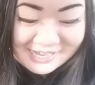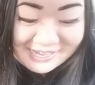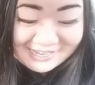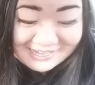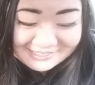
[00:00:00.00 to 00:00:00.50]

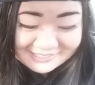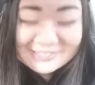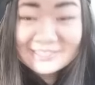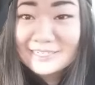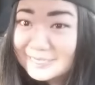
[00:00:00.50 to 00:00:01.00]
oh,
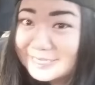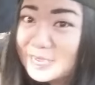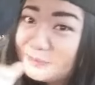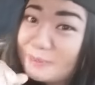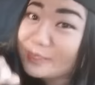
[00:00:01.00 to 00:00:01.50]
they're going
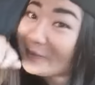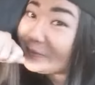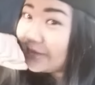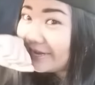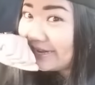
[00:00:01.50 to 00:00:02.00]
to keep us
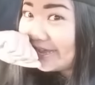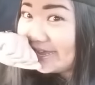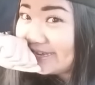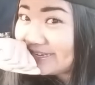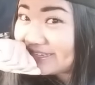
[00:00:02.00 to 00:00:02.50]

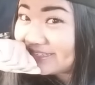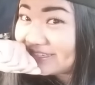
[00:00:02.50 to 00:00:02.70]
waiting?